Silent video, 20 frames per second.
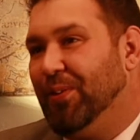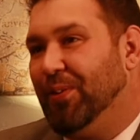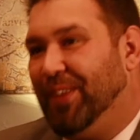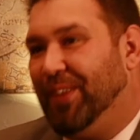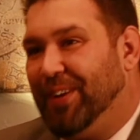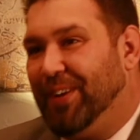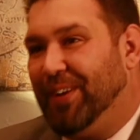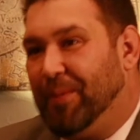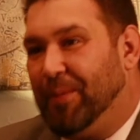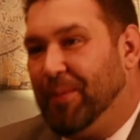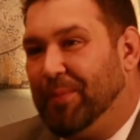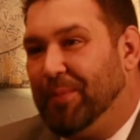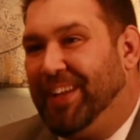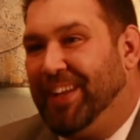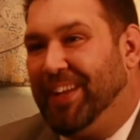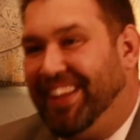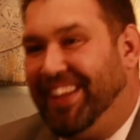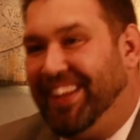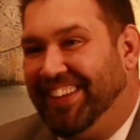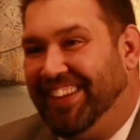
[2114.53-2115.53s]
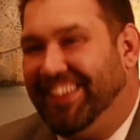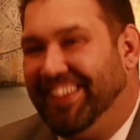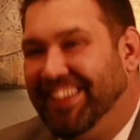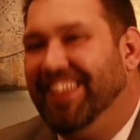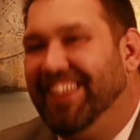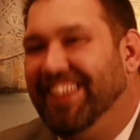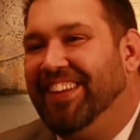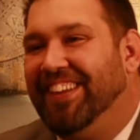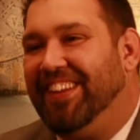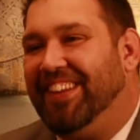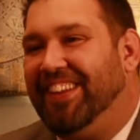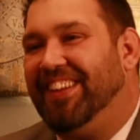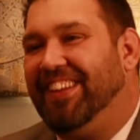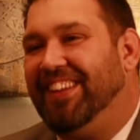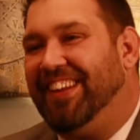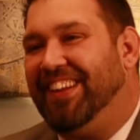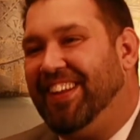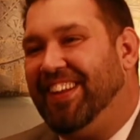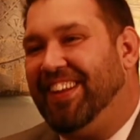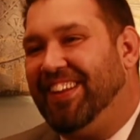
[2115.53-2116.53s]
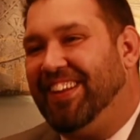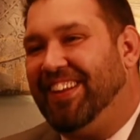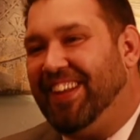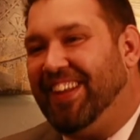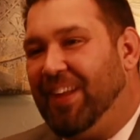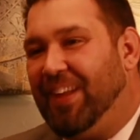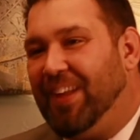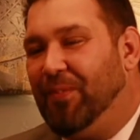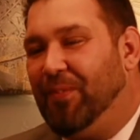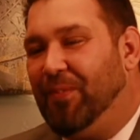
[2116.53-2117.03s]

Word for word: with a cup in my hand. Yeah. Like like like, it,